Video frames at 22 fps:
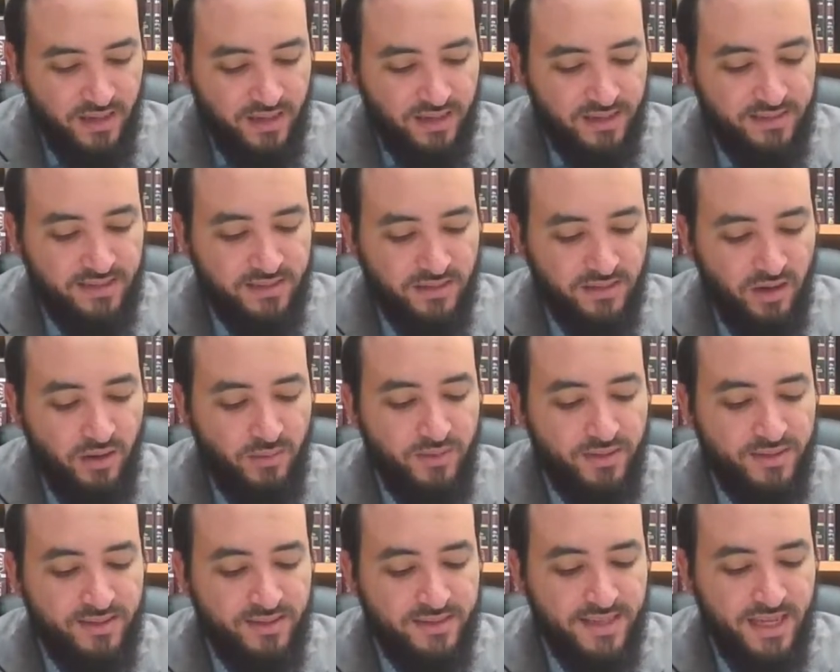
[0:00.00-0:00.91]
It
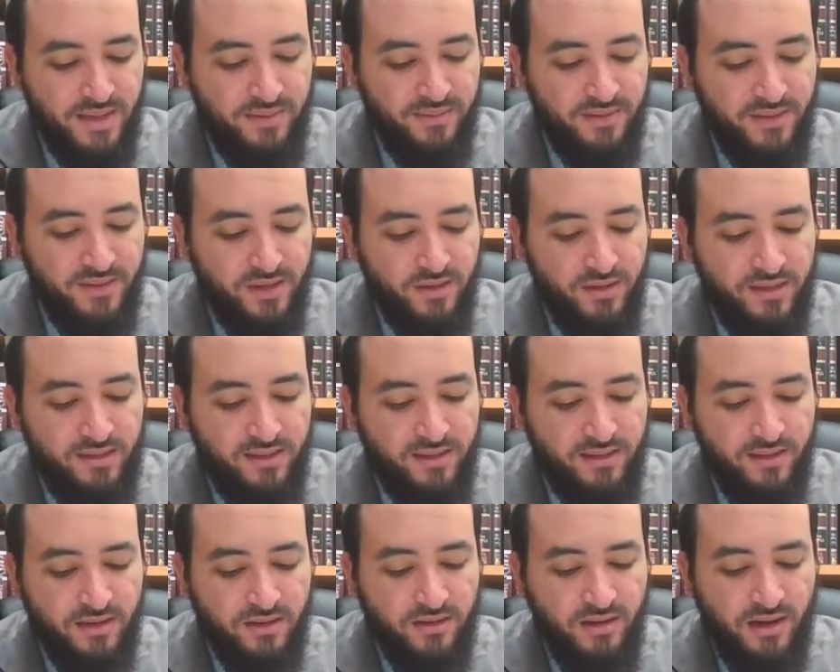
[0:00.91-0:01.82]
covers the same
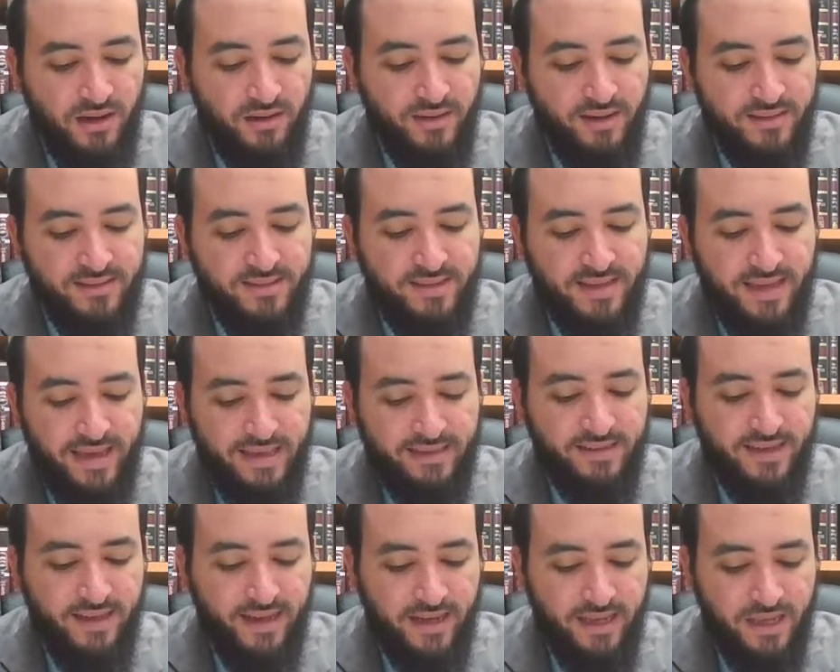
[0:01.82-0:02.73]
theoretical ground as the
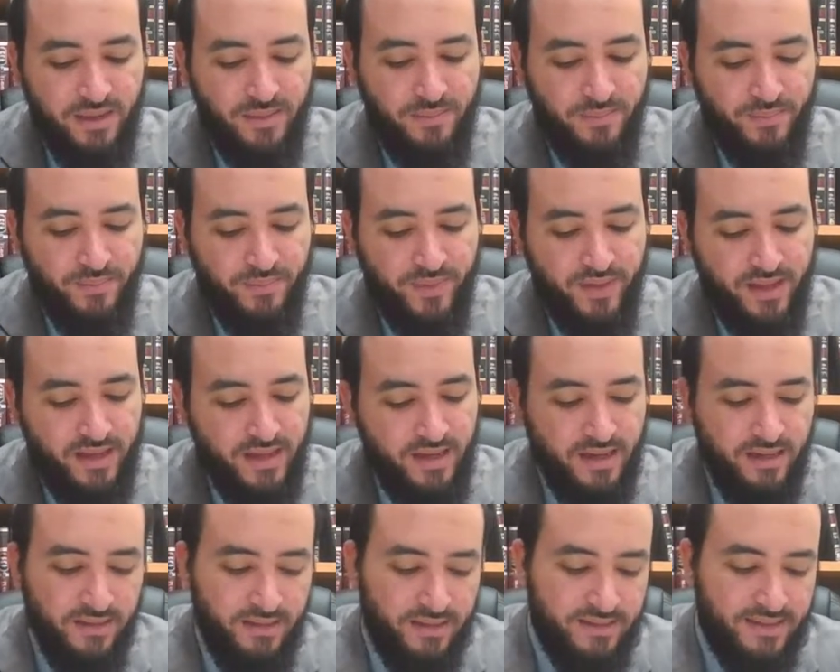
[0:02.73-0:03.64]
Etz Chaim.
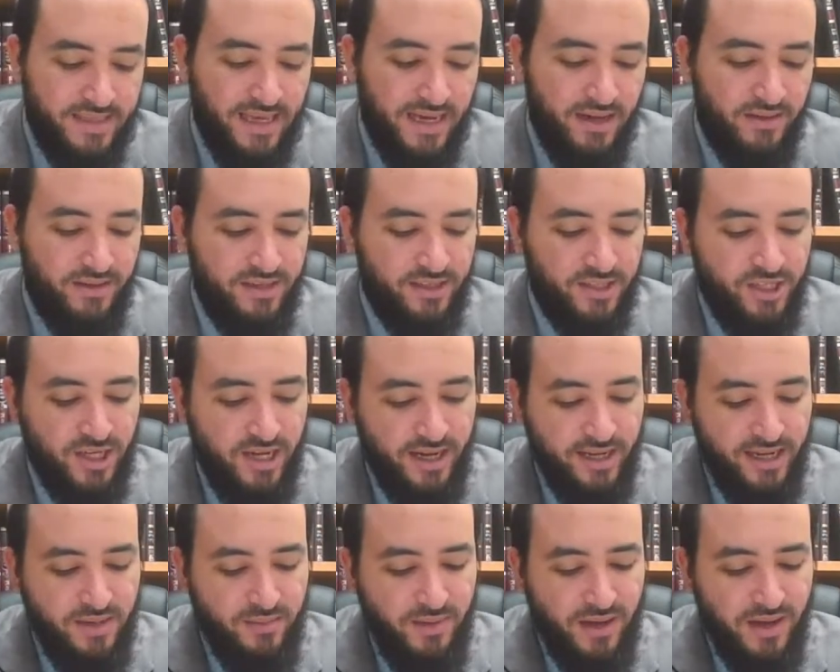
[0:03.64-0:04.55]
The second is
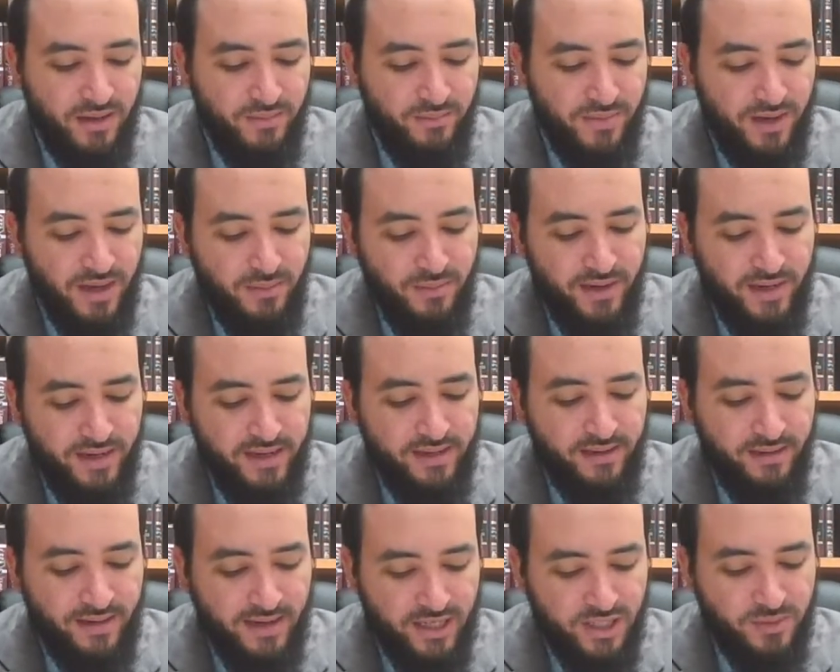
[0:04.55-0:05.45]
Sha'arei
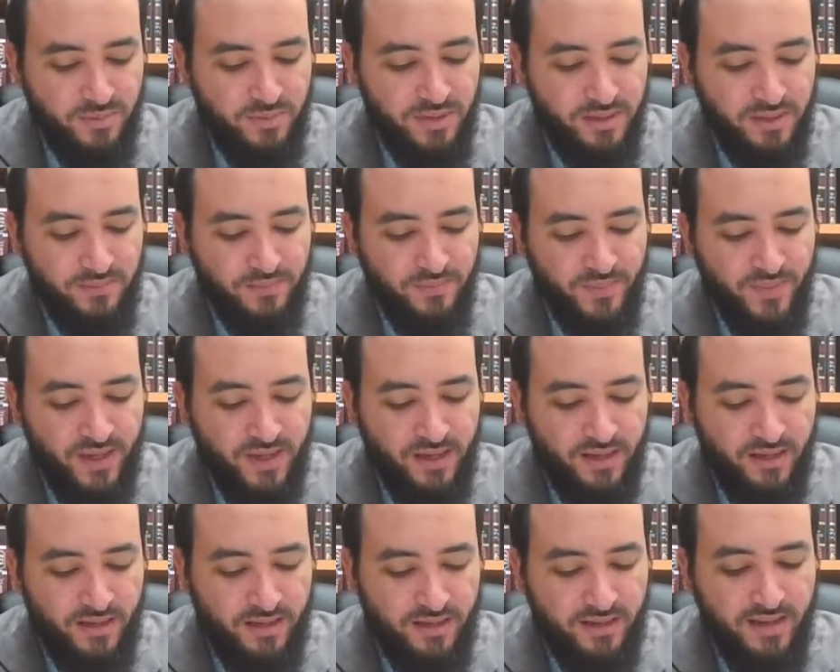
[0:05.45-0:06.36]
Ma'amarei Rashbi,
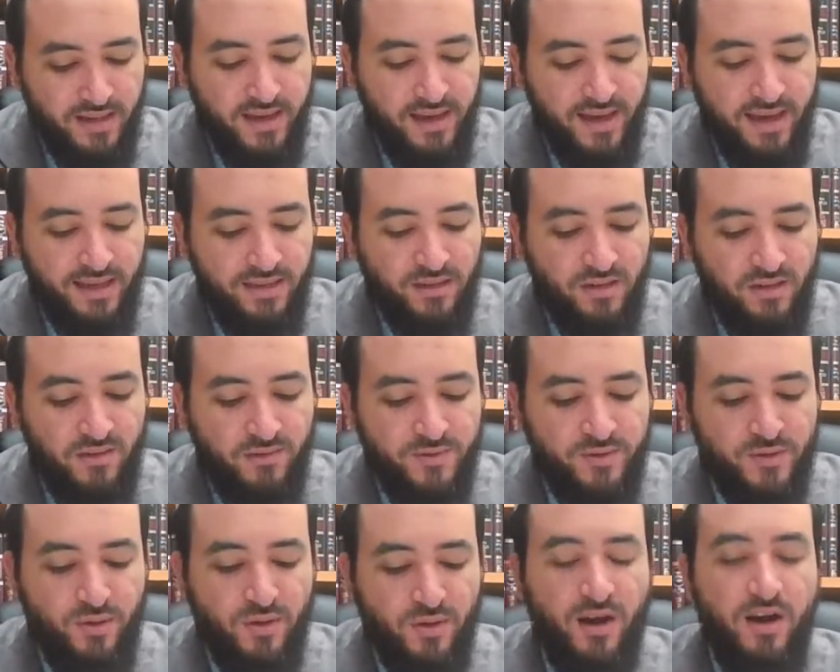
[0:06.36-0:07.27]
the gate
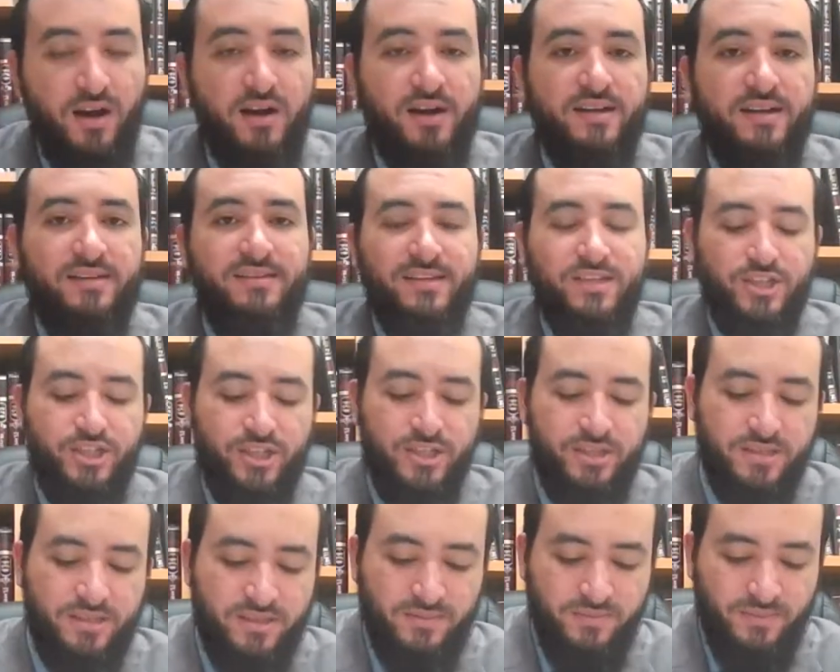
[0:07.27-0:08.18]
of Zoharic
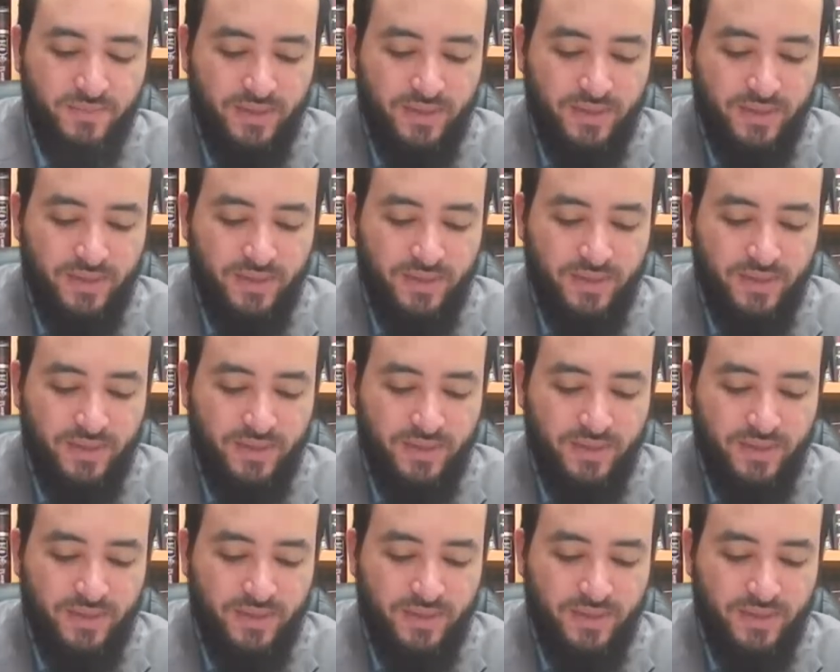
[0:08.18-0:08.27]
teachings,